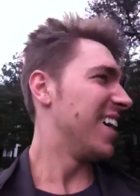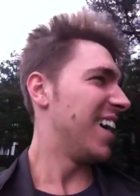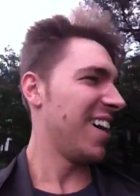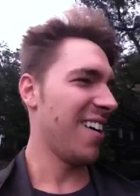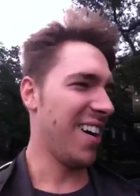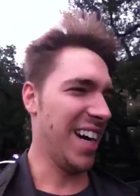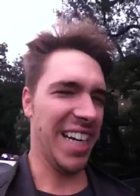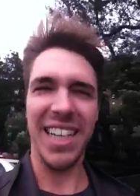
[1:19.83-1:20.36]

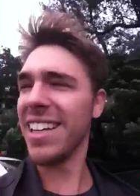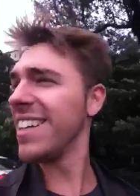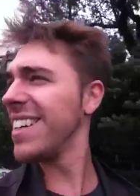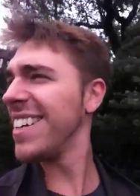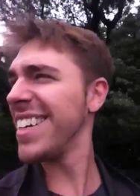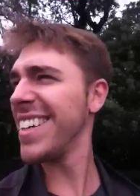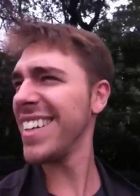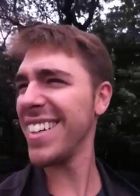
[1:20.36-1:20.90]
Alright,
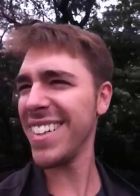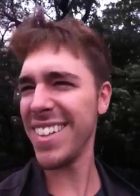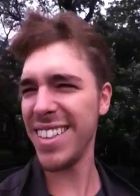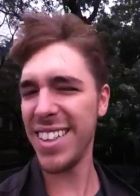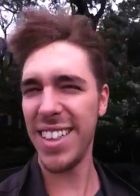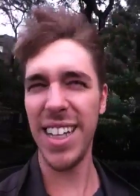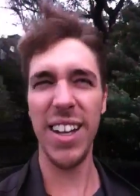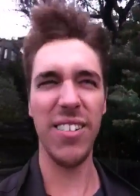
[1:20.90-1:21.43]

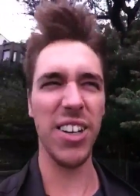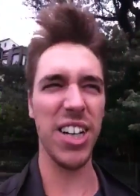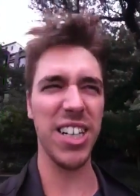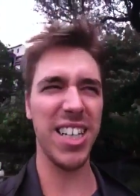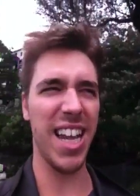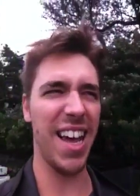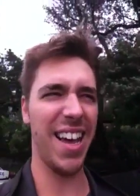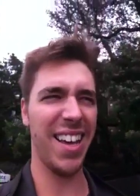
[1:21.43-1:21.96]
have a good
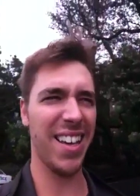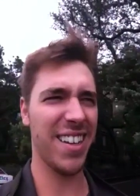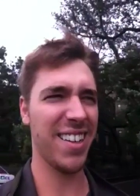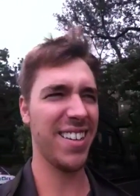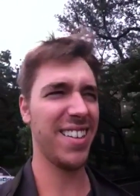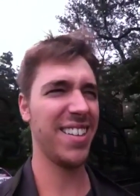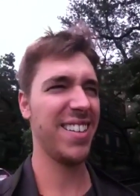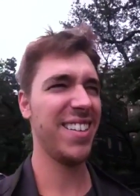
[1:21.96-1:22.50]
day.
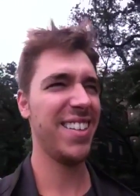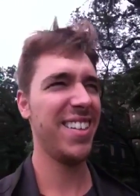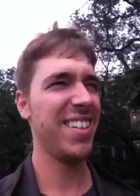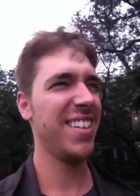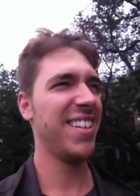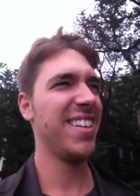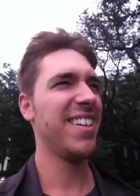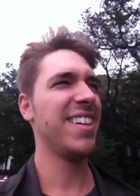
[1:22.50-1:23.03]

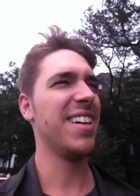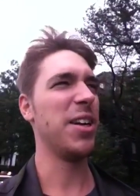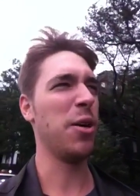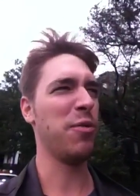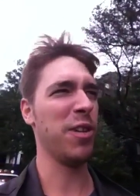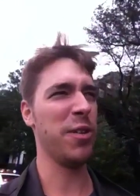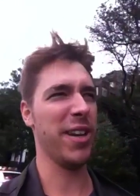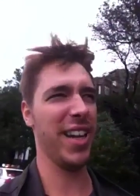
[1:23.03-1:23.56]

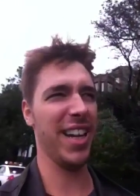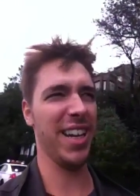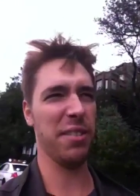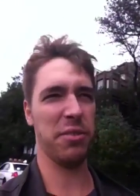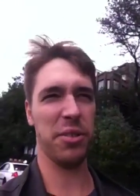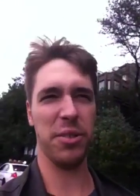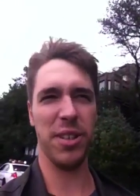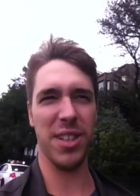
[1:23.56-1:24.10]
Hopefully we can
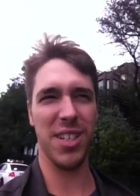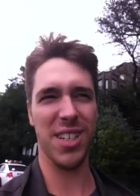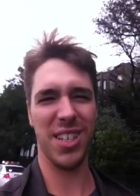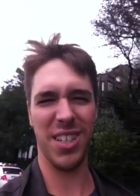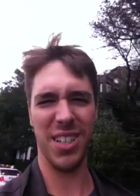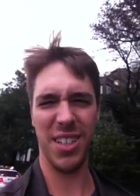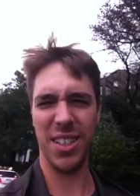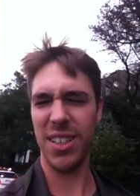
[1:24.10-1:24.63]
get through this
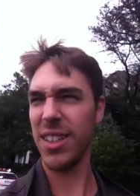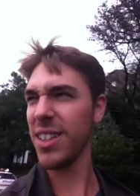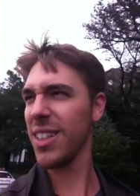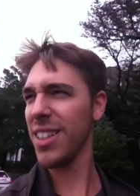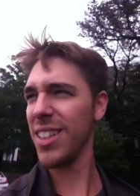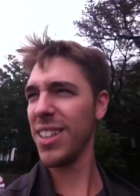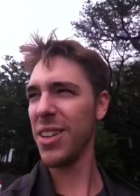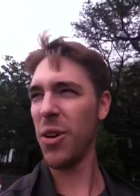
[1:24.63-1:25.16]

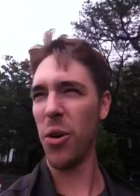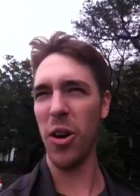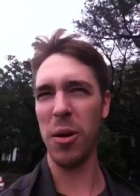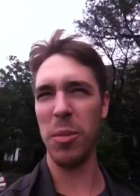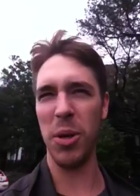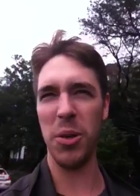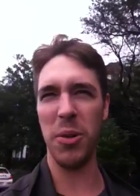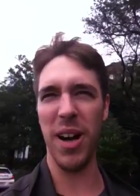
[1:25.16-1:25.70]

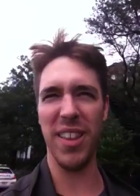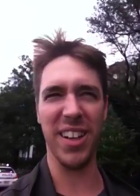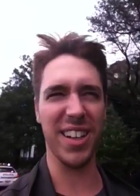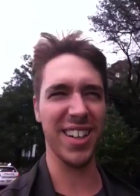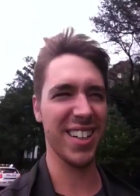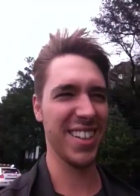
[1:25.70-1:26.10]
horrible weather.